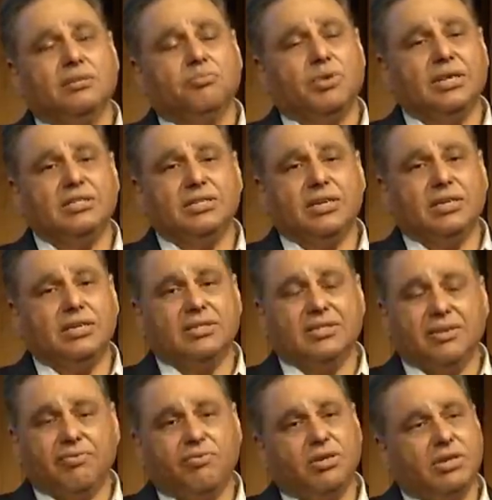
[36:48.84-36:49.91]
president is
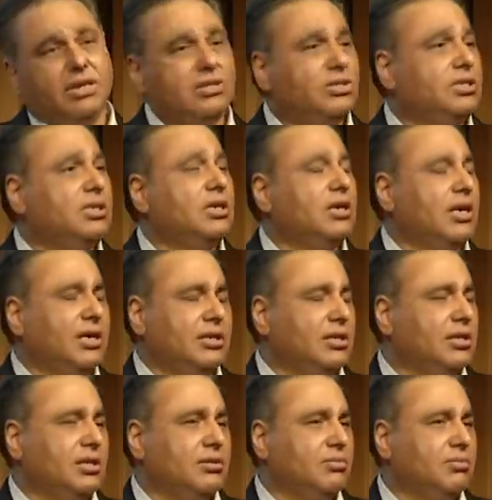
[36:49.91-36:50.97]
different and
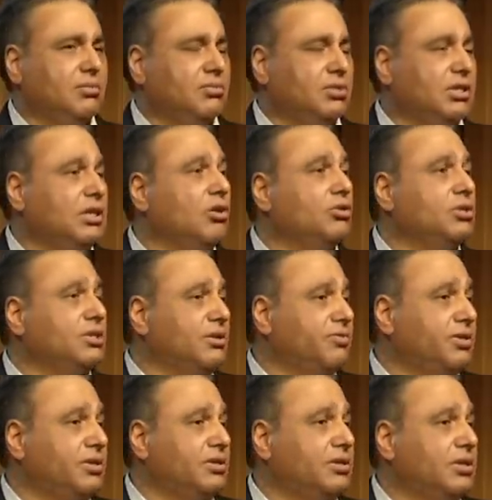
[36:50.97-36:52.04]
CEO is
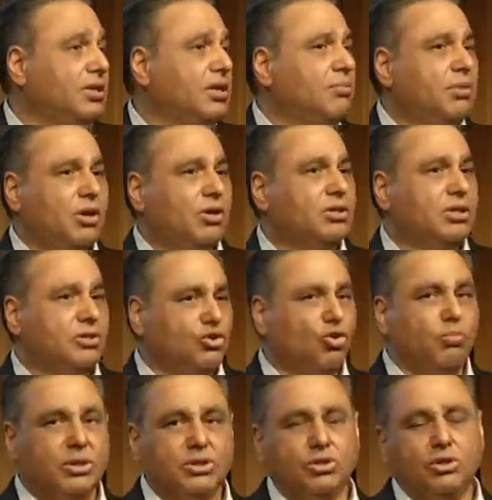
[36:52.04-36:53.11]
different because there's so
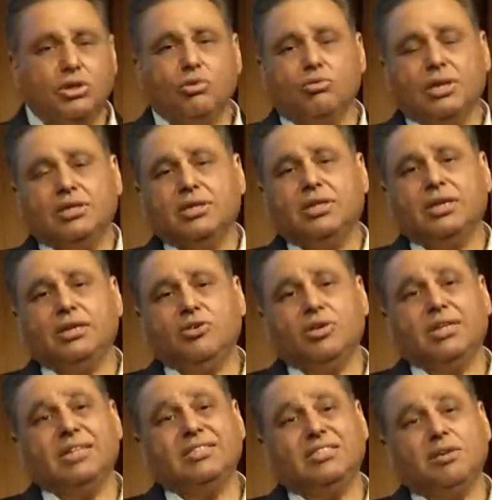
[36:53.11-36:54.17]
much to do, and then you
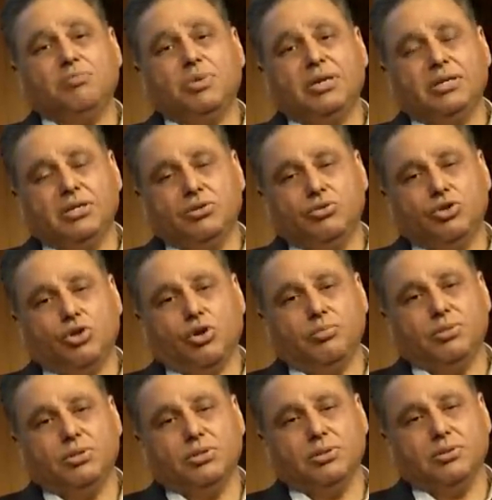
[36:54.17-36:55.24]
can separate the two
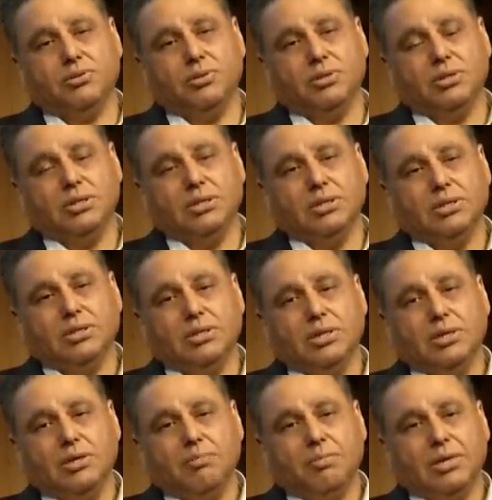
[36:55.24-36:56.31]
jobs.
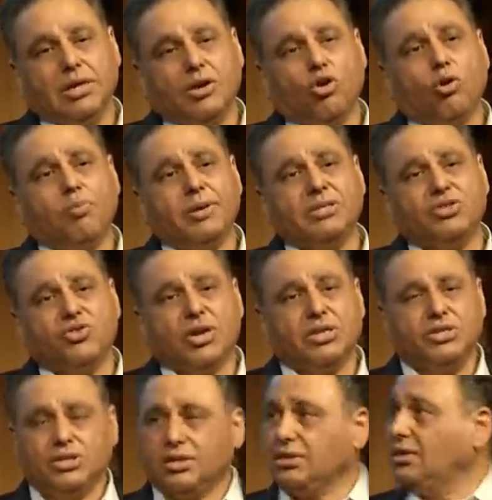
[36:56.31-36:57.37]
But the corporate
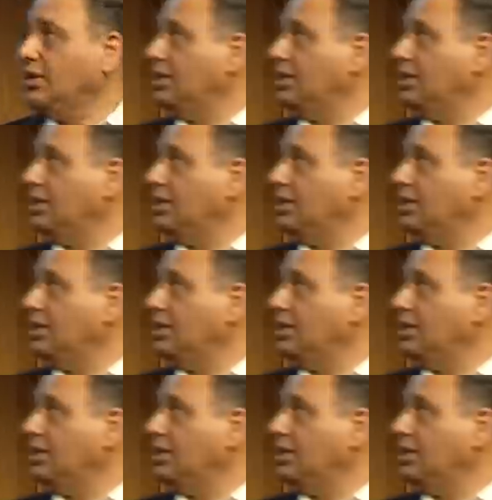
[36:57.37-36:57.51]
structure